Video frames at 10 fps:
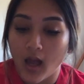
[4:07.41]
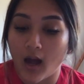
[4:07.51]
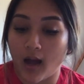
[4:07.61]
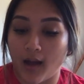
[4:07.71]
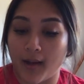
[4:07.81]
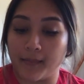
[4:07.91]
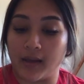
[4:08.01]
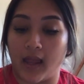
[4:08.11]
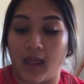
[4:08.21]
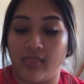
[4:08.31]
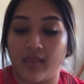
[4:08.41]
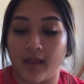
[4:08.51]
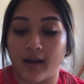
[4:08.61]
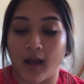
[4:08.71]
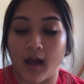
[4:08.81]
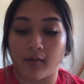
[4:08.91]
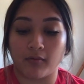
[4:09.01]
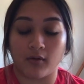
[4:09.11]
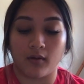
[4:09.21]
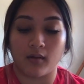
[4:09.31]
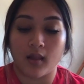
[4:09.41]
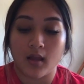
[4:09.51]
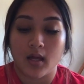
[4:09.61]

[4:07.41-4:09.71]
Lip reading: And then I will